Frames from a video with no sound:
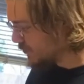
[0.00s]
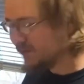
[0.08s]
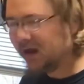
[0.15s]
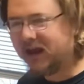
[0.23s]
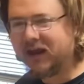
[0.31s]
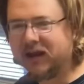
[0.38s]

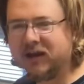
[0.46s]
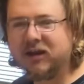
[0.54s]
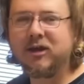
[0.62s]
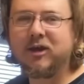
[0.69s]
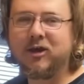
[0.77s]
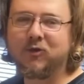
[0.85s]
made
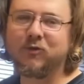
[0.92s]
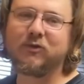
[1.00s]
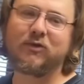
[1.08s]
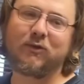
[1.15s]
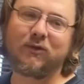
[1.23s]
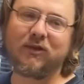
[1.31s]

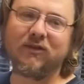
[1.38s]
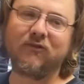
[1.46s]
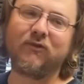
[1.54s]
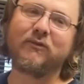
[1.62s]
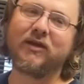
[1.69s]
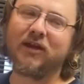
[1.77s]
specifically for
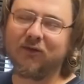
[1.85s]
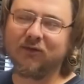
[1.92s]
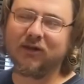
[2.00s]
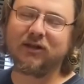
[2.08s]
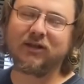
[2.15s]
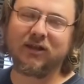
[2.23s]
me, I would
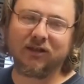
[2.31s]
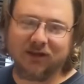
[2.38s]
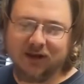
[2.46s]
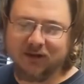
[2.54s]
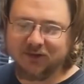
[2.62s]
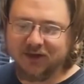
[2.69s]
eat the
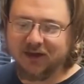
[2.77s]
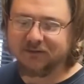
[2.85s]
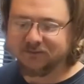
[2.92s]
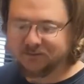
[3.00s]
entire thing.